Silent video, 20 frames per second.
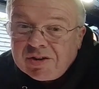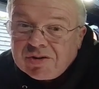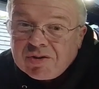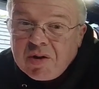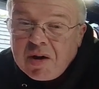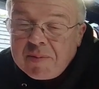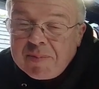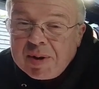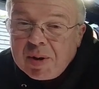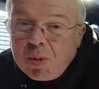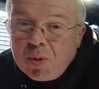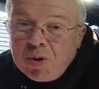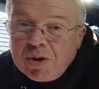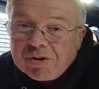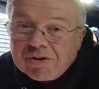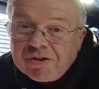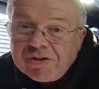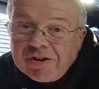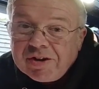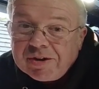there's quite a bit of
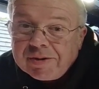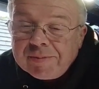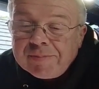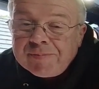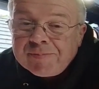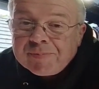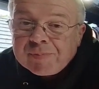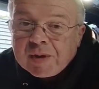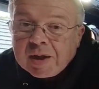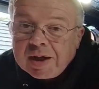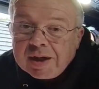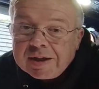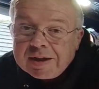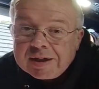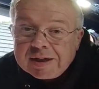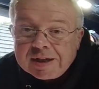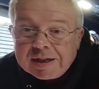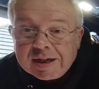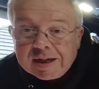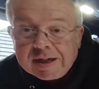work to do,
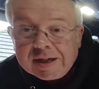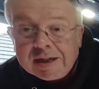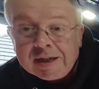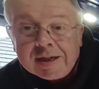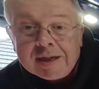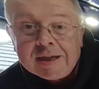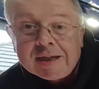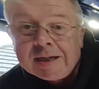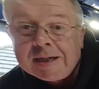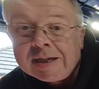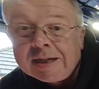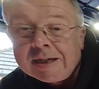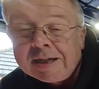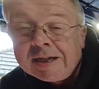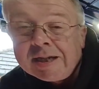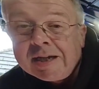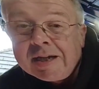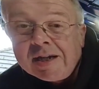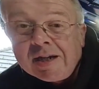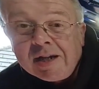and I
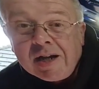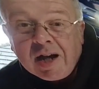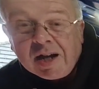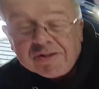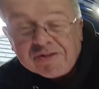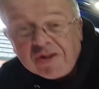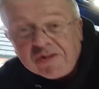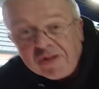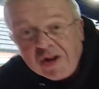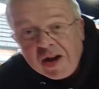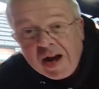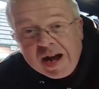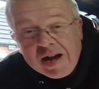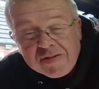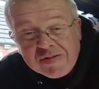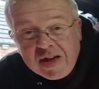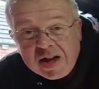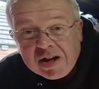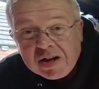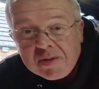don't know
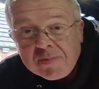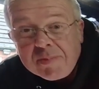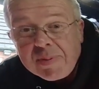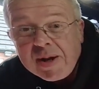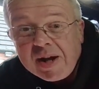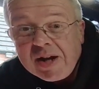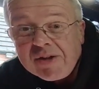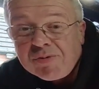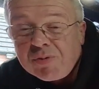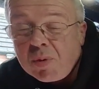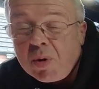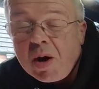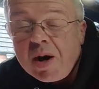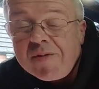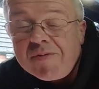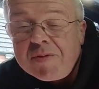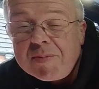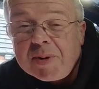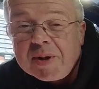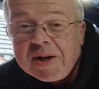how that compared with
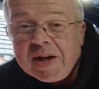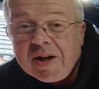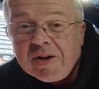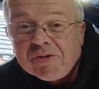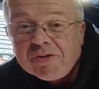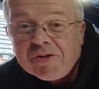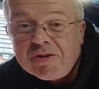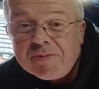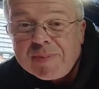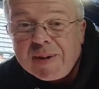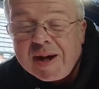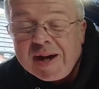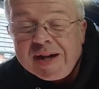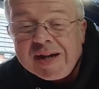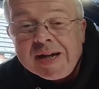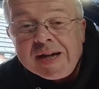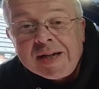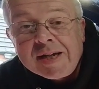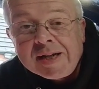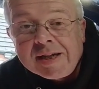what everybody else is
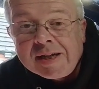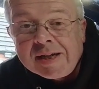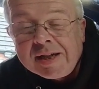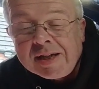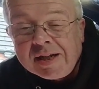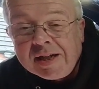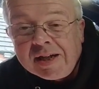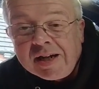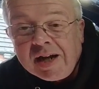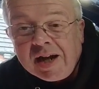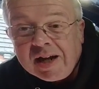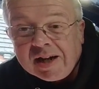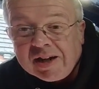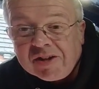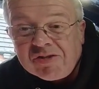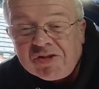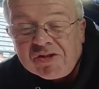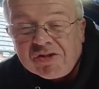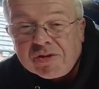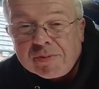paying. I
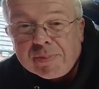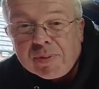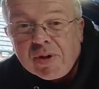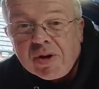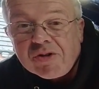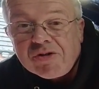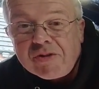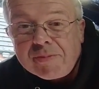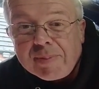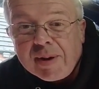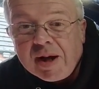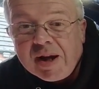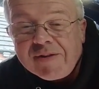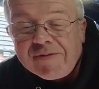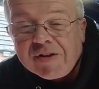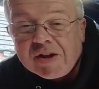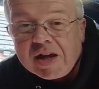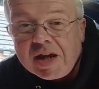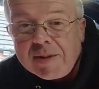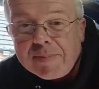guess it's the price you
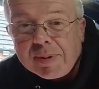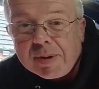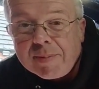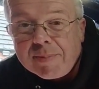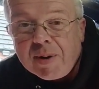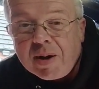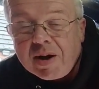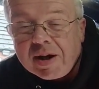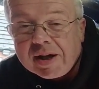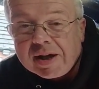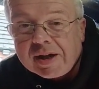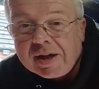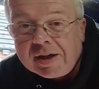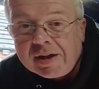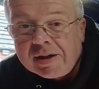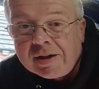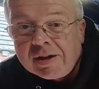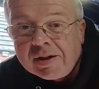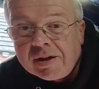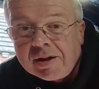pay for keeping a
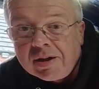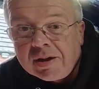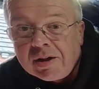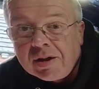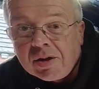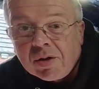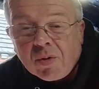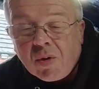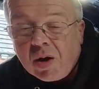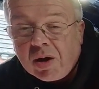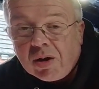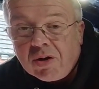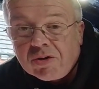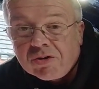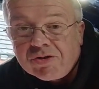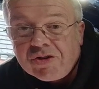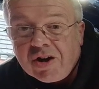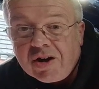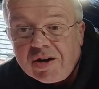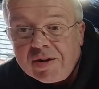bike quite a
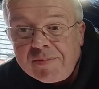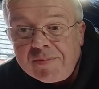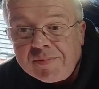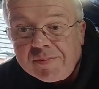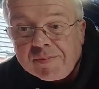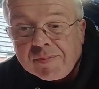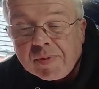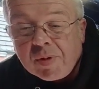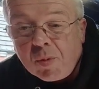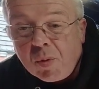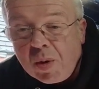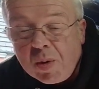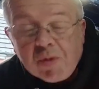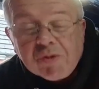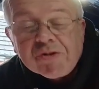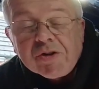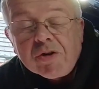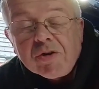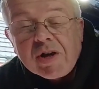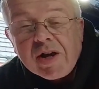long time. We
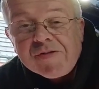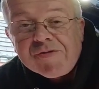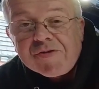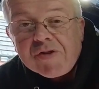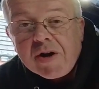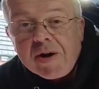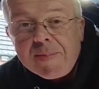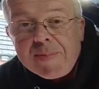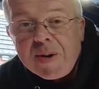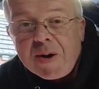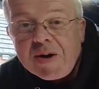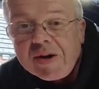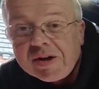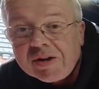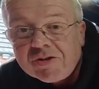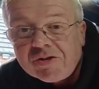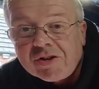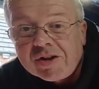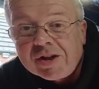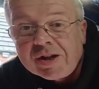want to look after our
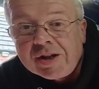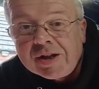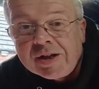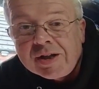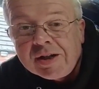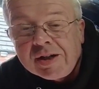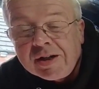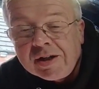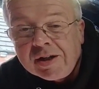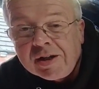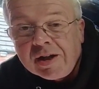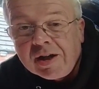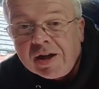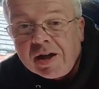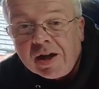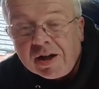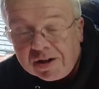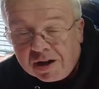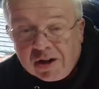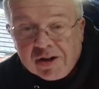bikes,
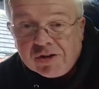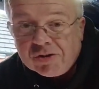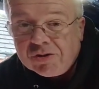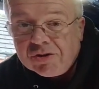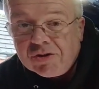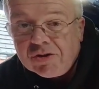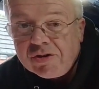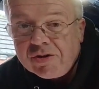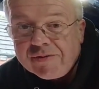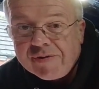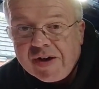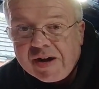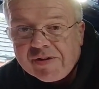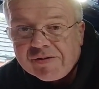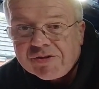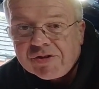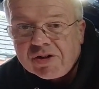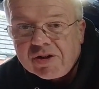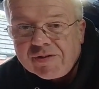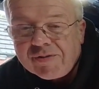and I couldn't do the
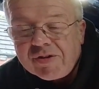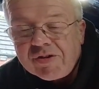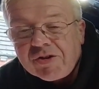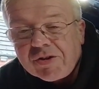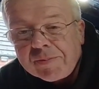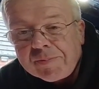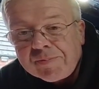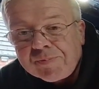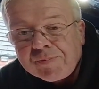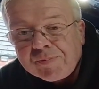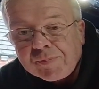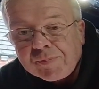valve service.